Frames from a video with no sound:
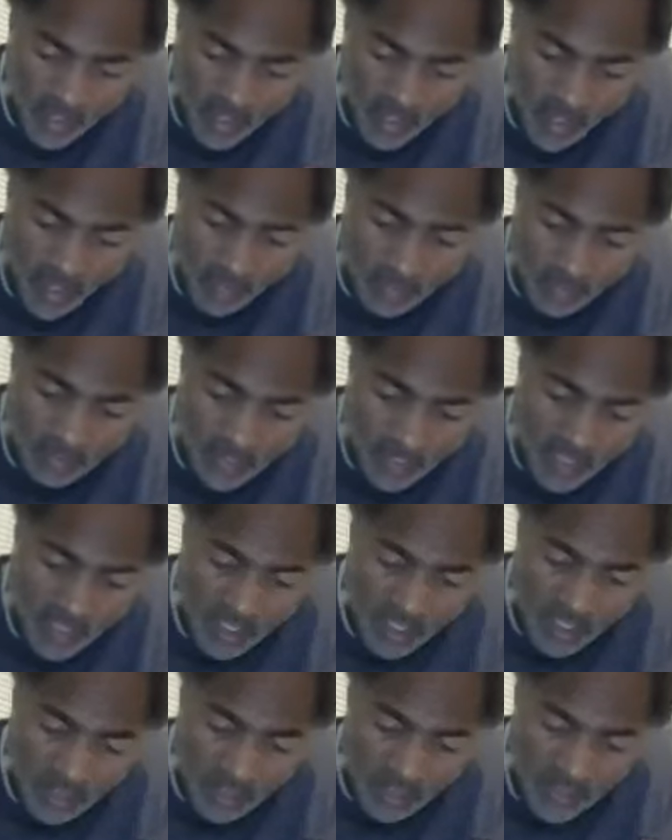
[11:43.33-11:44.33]

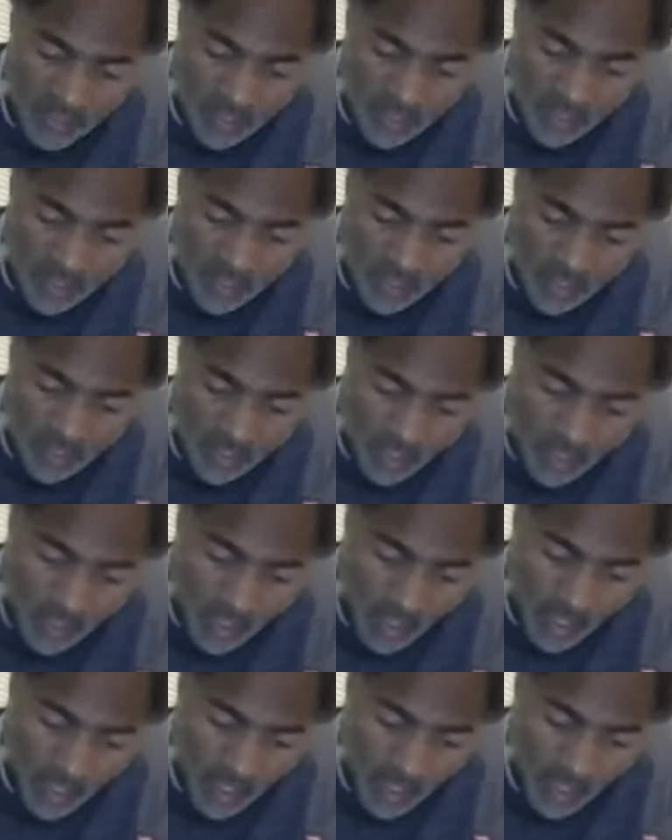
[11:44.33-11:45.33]
admitted
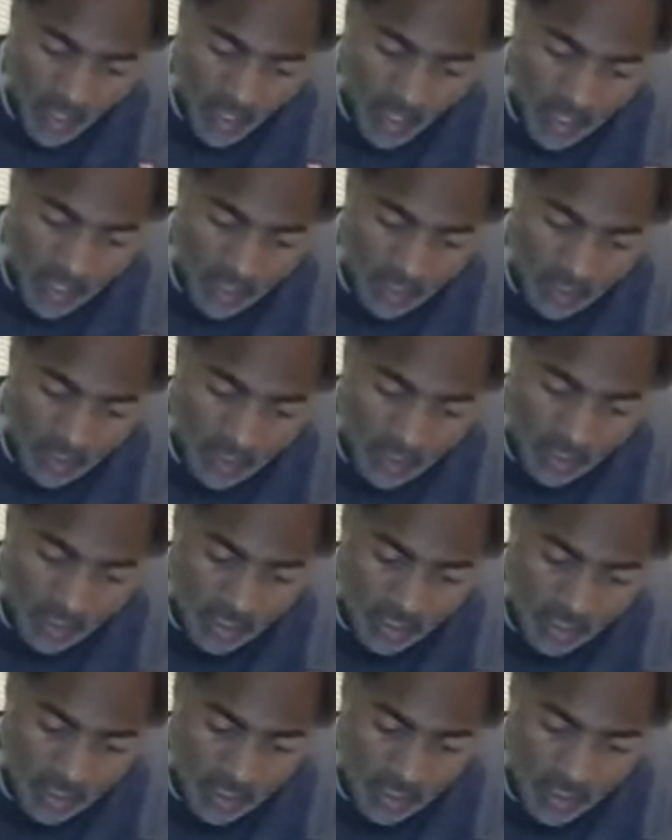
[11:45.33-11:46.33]

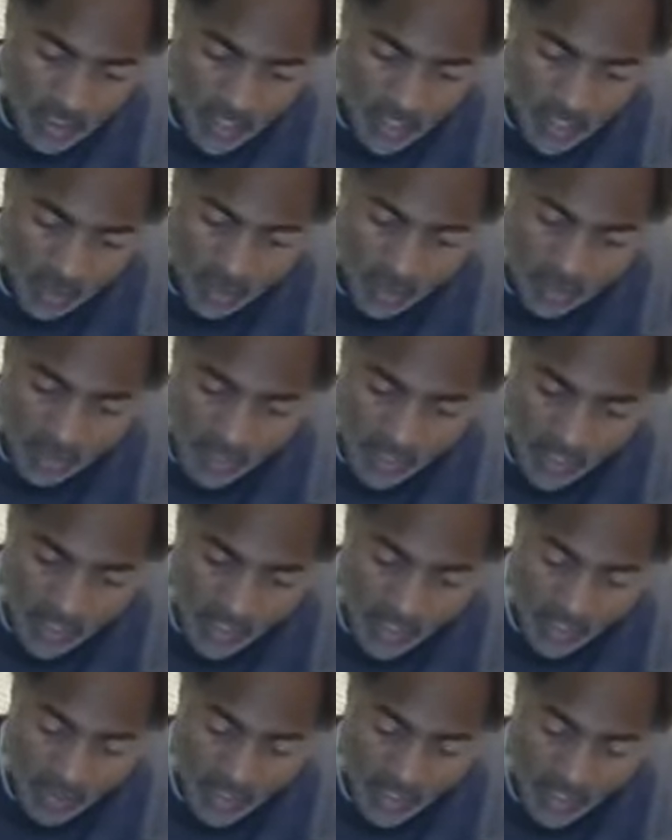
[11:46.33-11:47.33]
as he was
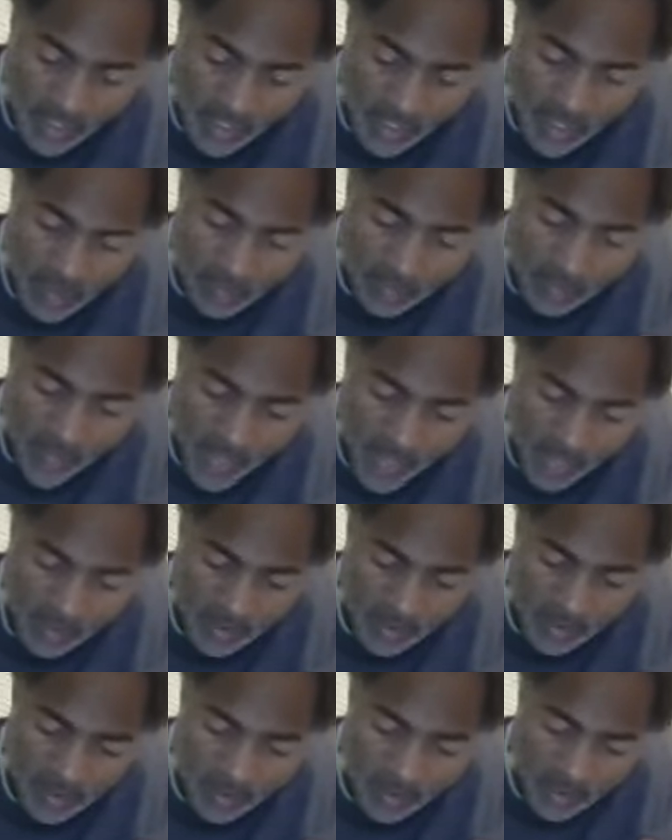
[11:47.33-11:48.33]
an Amite,
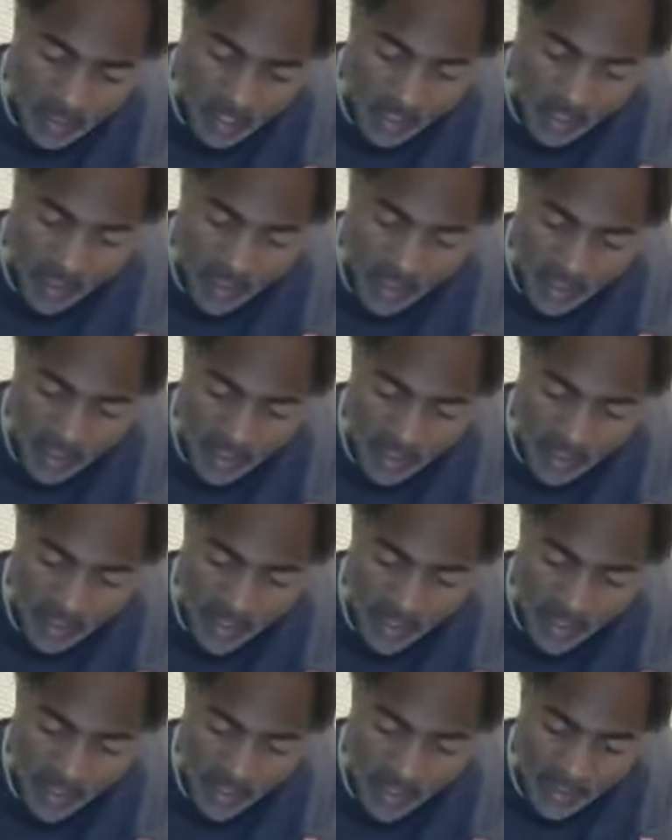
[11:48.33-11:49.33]
uh, an,
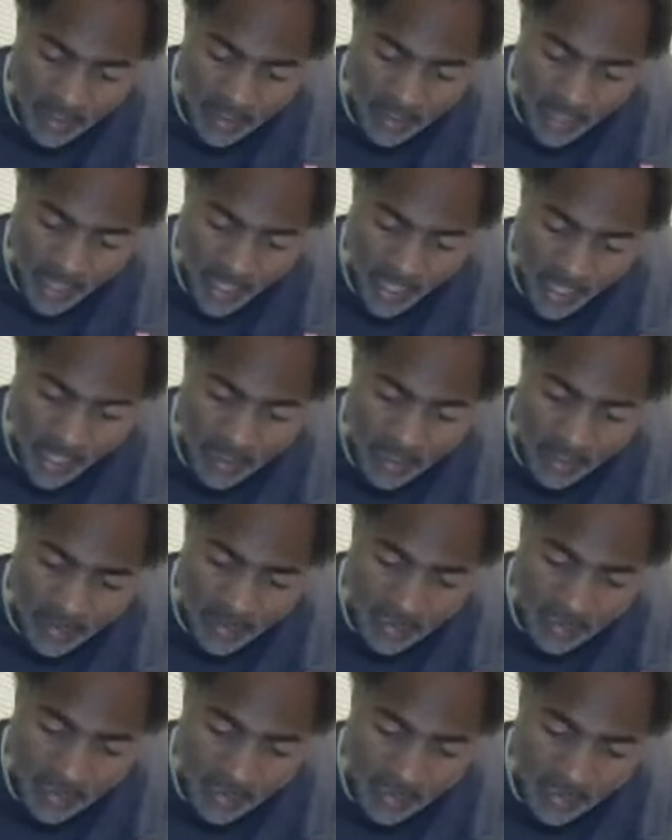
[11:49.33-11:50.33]
an Adam,
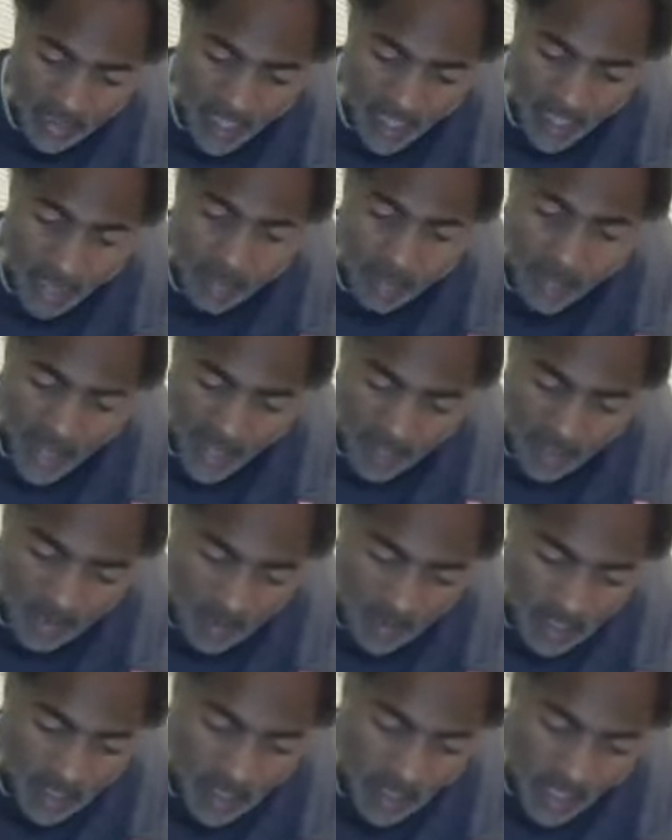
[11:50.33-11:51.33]
uh, Amite,
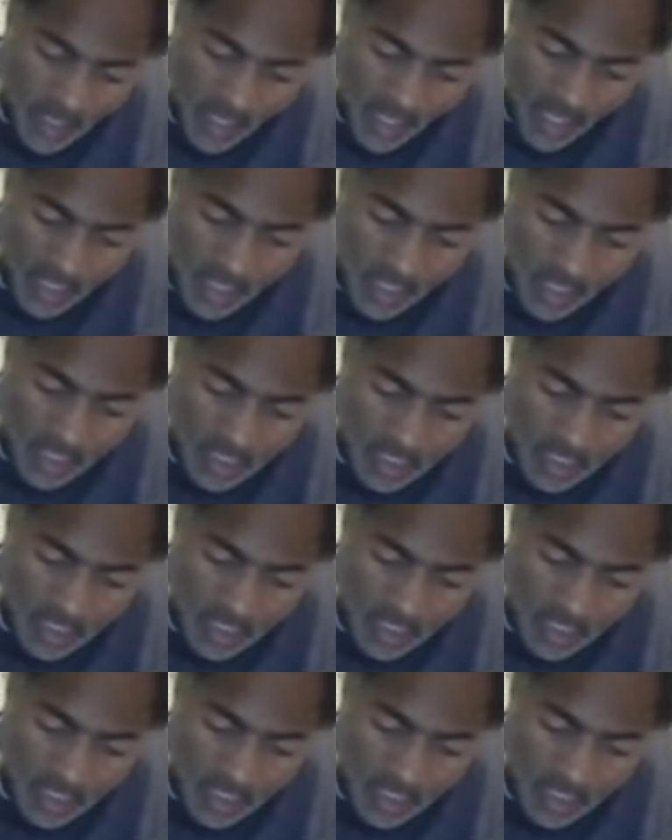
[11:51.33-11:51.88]
a